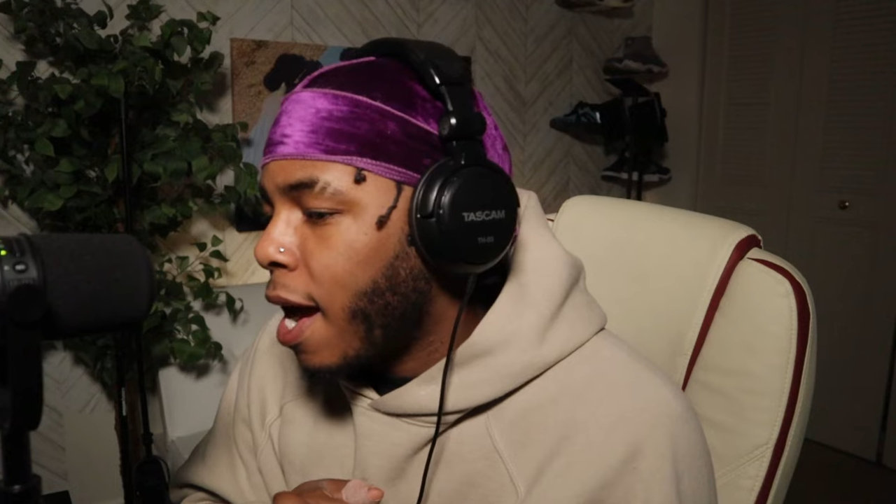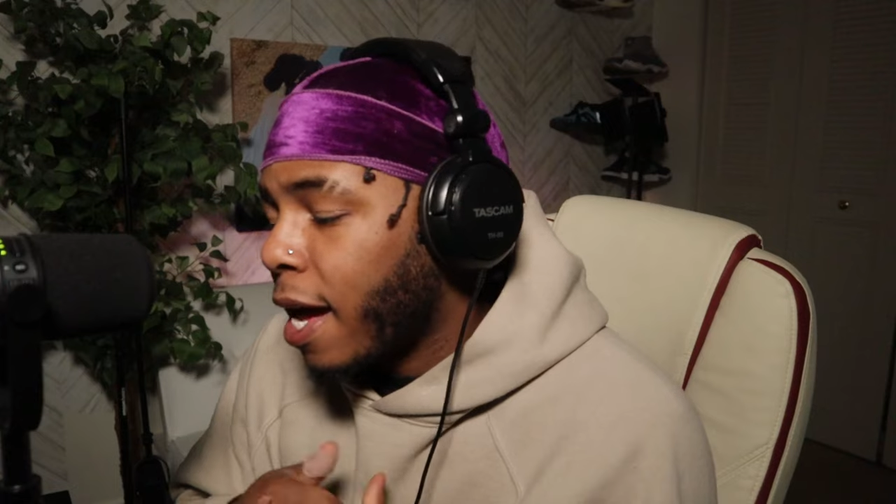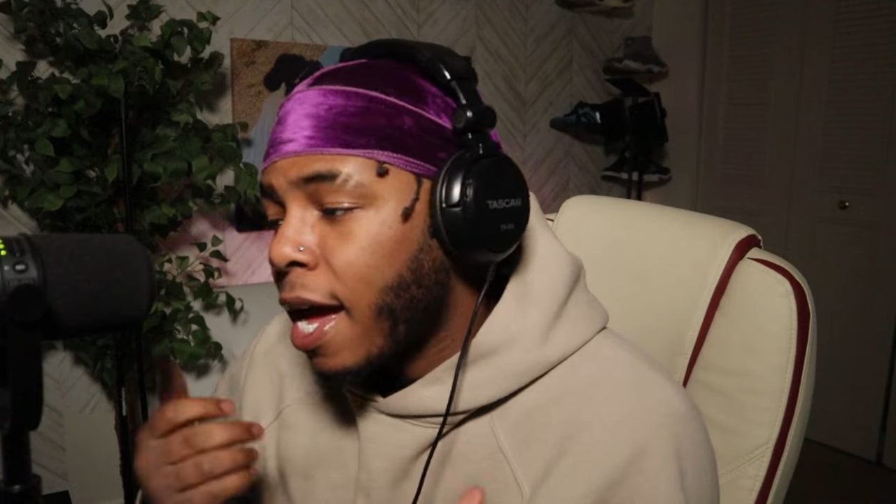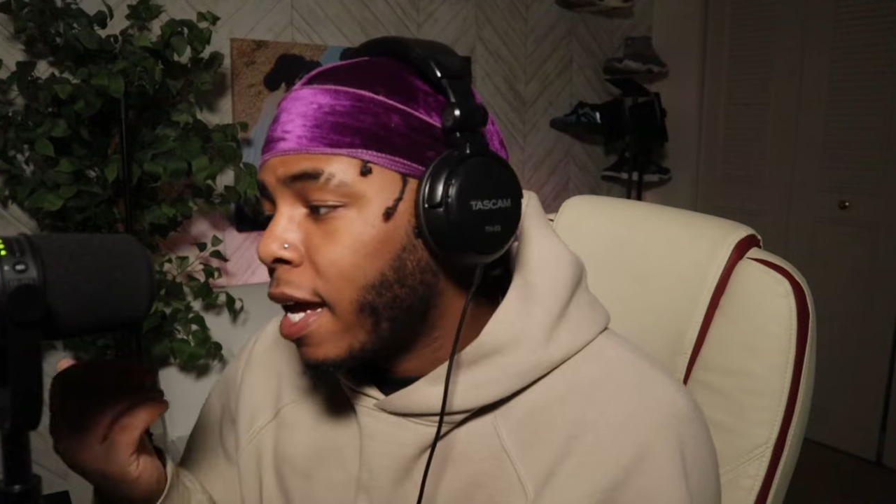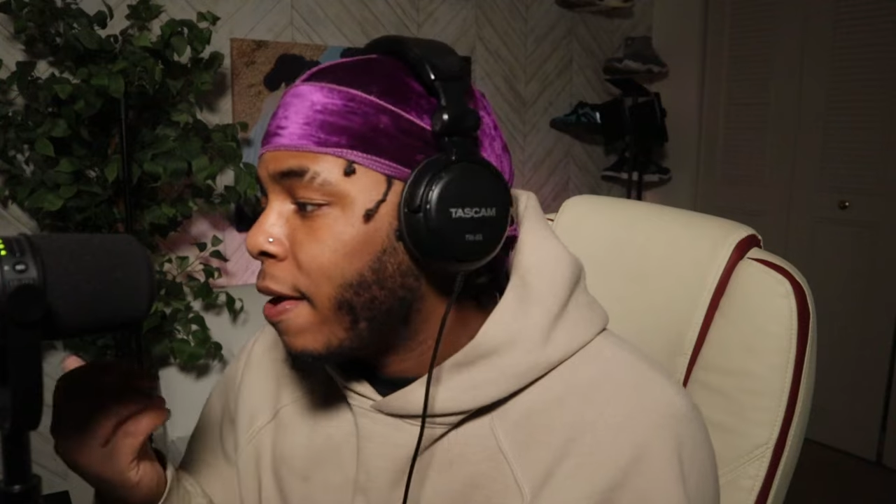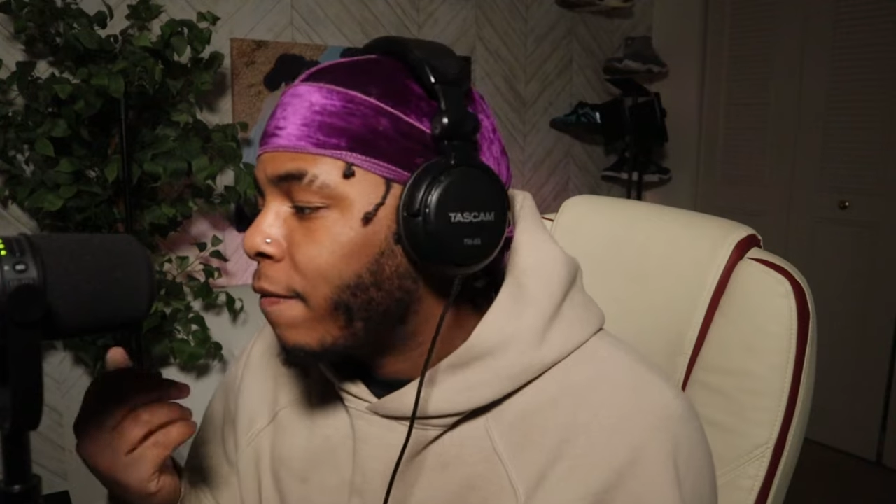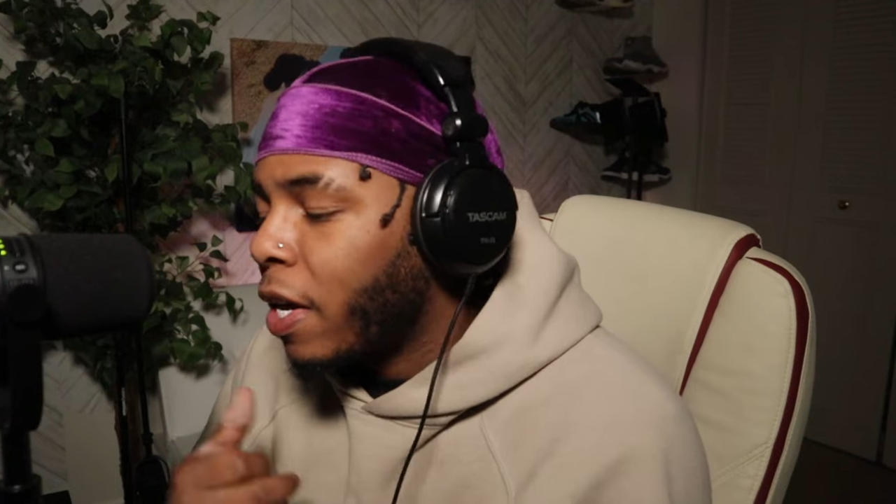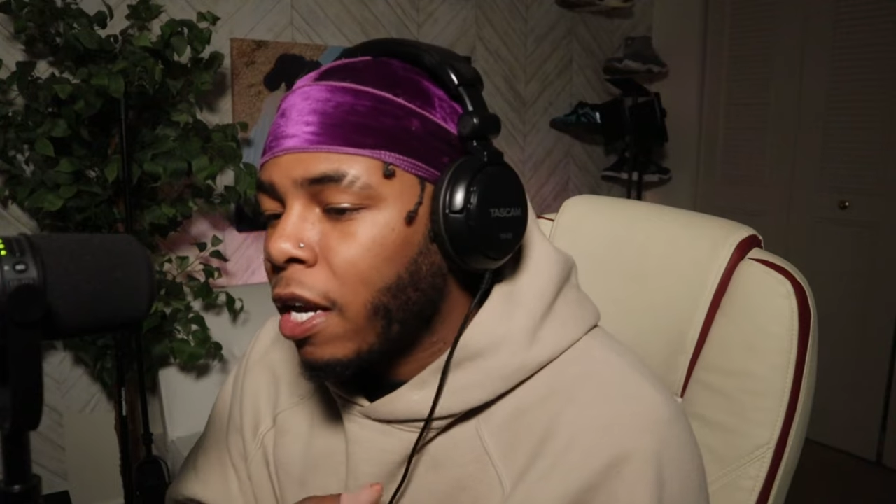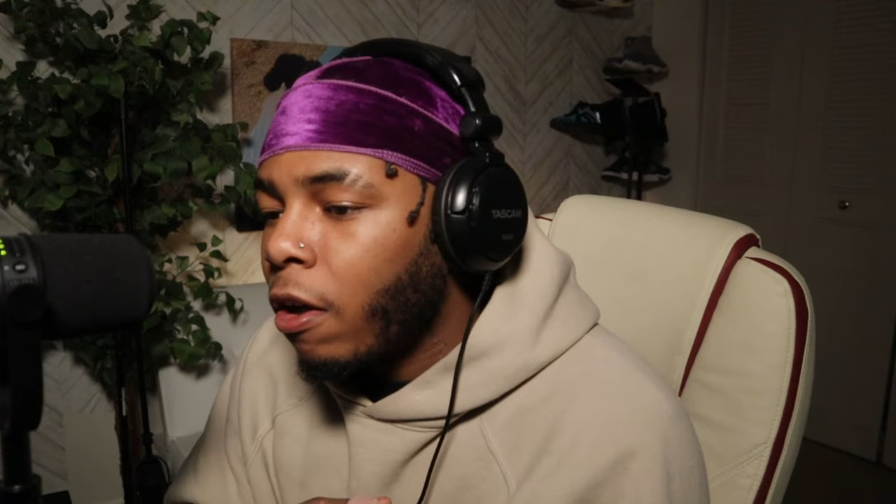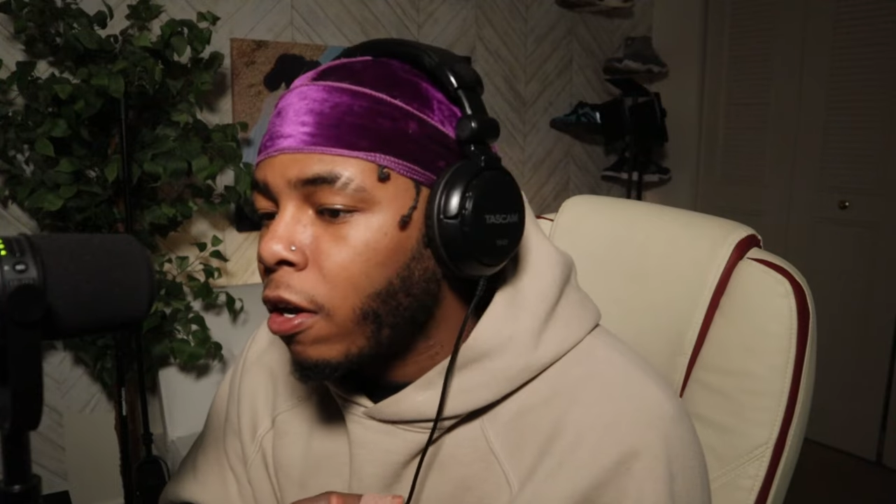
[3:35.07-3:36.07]
I can't
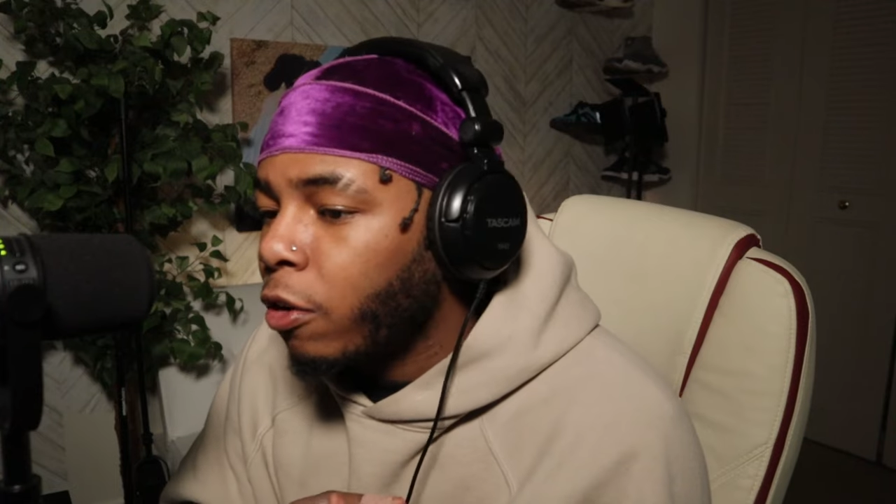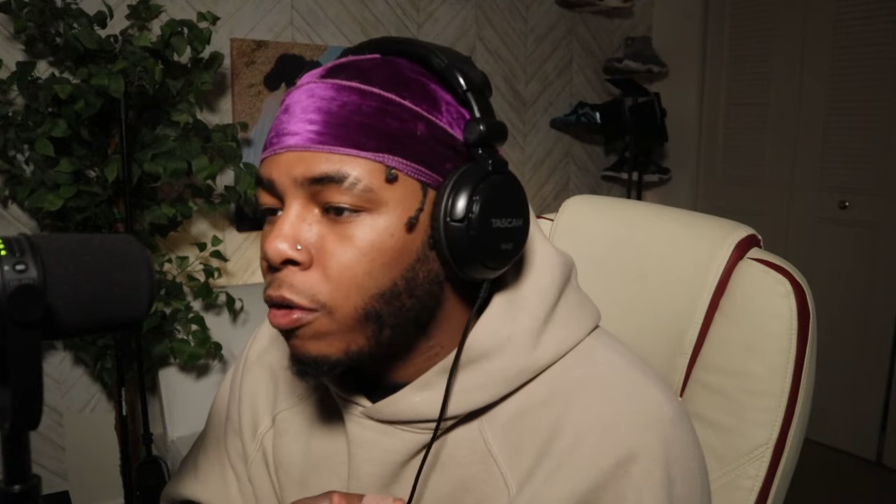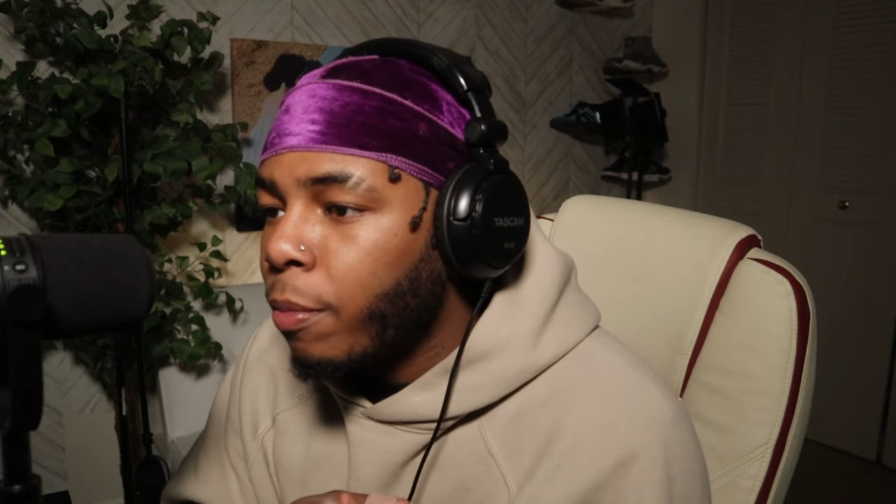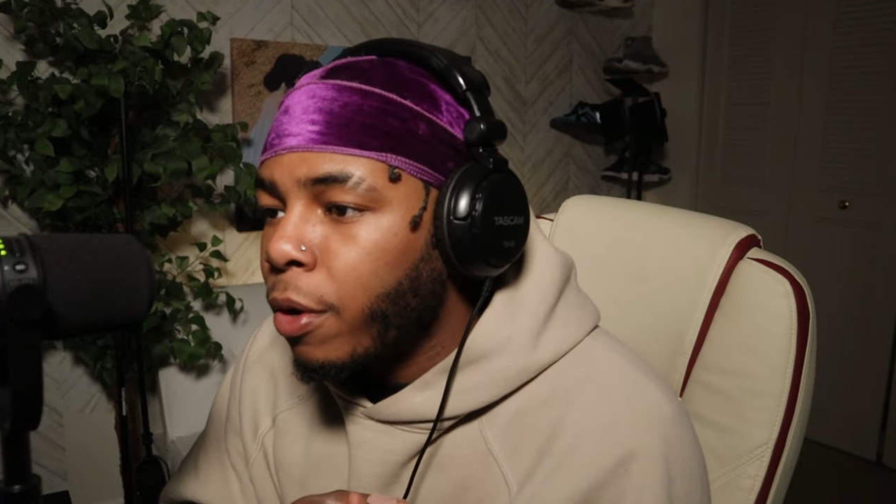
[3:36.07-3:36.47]
find an article,